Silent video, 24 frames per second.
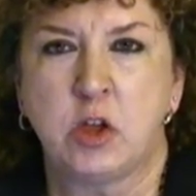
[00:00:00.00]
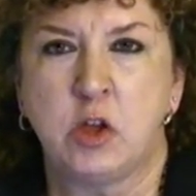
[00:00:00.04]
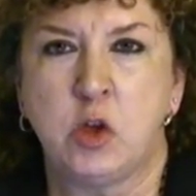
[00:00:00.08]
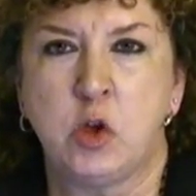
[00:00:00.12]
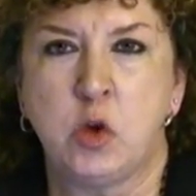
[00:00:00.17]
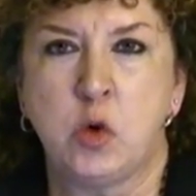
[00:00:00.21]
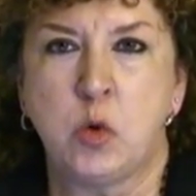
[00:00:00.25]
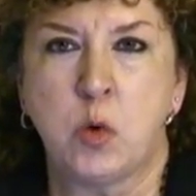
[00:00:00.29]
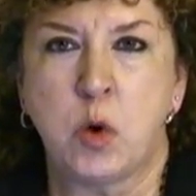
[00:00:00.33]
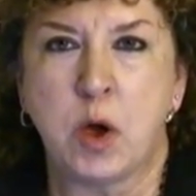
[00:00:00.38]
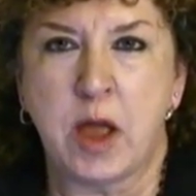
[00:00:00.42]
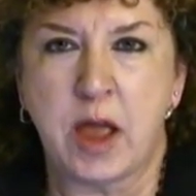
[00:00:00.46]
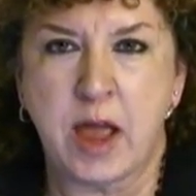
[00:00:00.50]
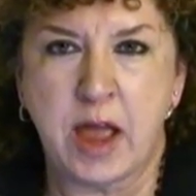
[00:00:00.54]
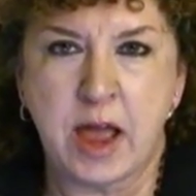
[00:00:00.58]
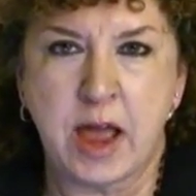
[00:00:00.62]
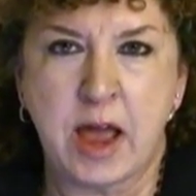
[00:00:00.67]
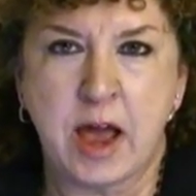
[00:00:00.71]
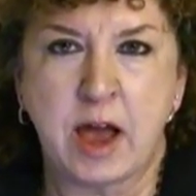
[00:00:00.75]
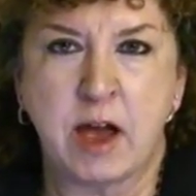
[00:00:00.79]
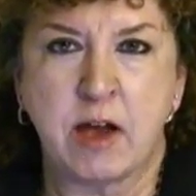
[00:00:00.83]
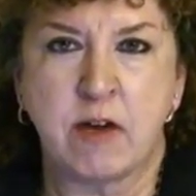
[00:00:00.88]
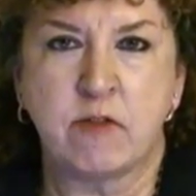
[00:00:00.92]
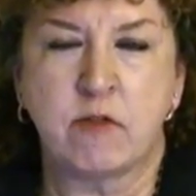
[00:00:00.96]
you
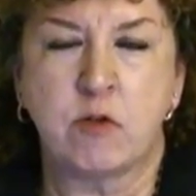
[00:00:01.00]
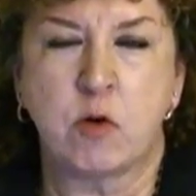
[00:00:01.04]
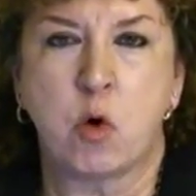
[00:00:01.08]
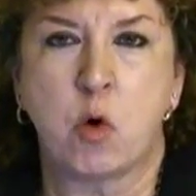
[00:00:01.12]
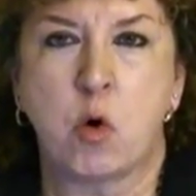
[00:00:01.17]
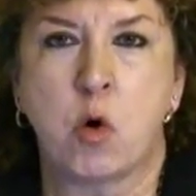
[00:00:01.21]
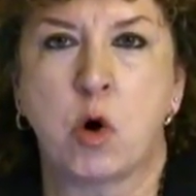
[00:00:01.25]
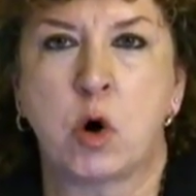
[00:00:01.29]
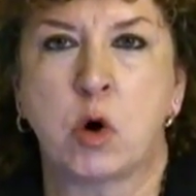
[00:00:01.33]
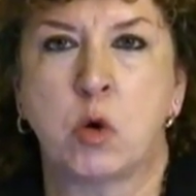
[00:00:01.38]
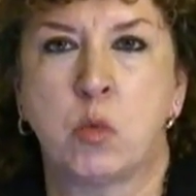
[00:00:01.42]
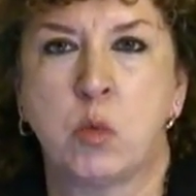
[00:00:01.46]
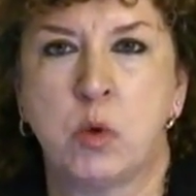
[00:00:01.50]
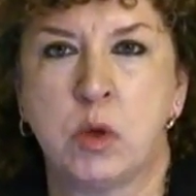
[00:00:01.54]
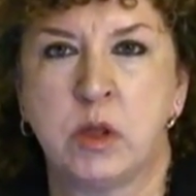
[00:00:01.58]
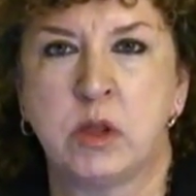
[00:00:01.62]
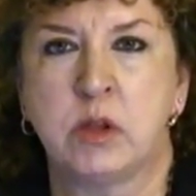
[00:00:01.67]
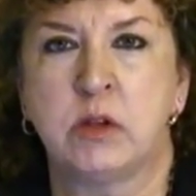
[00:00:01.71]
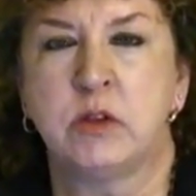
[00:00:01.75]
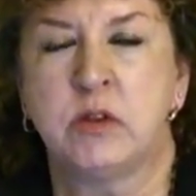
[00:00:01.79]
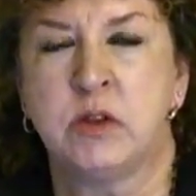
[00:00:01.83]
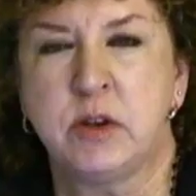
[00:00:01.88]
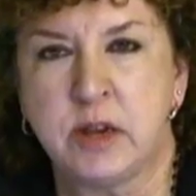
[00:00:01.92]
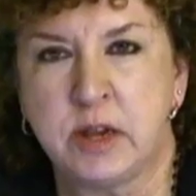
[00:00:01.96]
have or
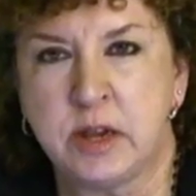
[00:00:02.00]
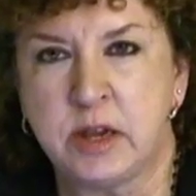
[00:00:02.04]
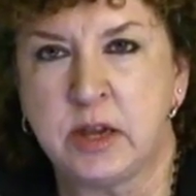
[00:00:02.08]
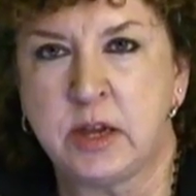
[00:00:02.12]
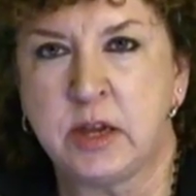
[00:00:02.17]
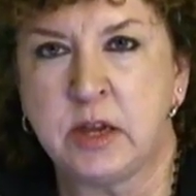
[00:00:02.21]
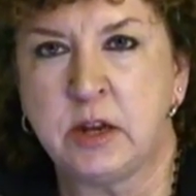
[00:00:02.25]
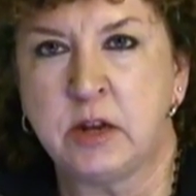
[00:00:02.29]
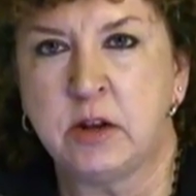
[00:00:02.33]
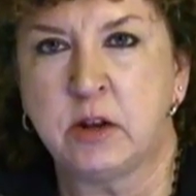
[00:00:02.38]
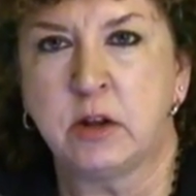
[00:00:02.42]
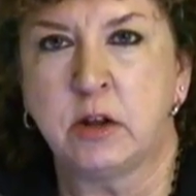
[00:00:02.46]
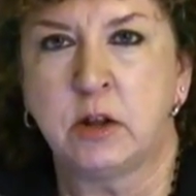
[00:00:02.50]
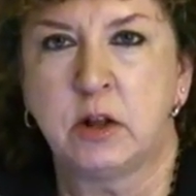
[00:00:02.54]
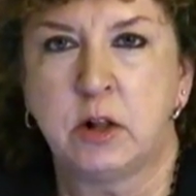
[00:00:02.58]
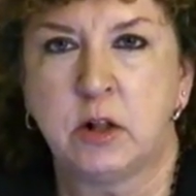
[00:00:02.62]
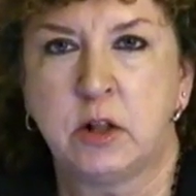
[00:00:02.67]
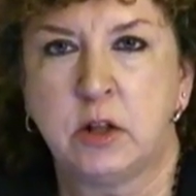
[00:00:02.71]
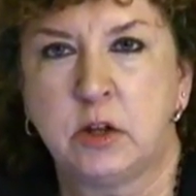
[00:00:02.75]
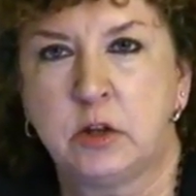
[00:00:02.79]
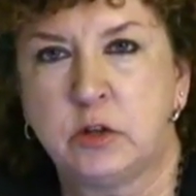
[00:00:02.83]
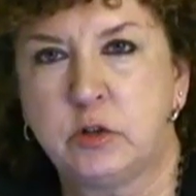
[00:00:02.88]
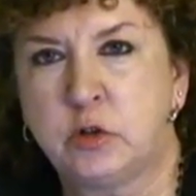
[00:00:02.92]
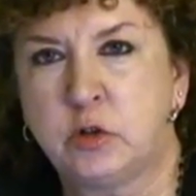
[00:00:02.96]
will need
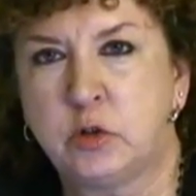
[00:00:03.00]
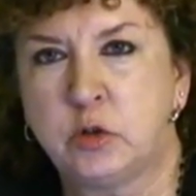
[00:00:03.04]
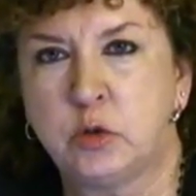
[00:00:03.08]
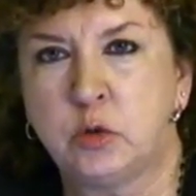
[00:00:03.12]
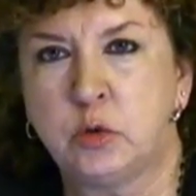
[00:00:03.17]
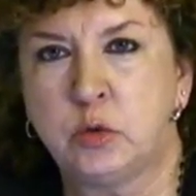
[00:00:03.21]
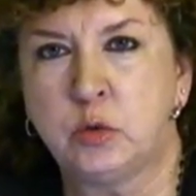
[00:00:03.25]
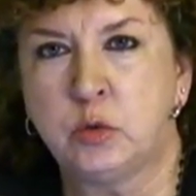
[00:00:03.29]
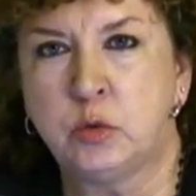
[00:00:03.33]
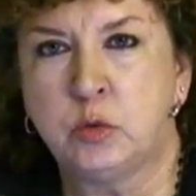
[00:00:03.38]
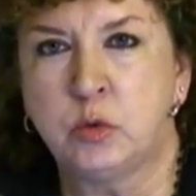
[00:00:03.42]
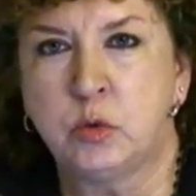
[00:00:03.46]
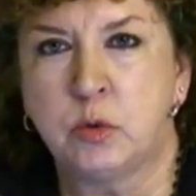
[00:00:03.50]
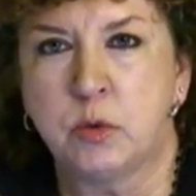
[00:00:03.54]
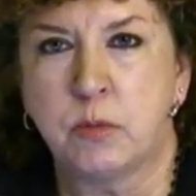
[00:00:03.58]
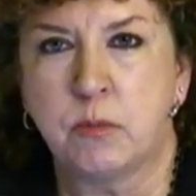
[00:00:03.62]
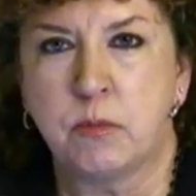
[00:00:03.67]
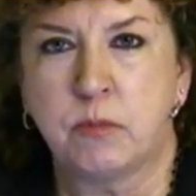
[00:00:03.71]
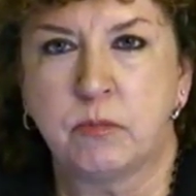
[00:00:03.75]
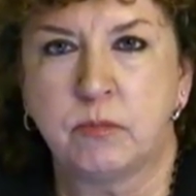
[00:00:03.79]
to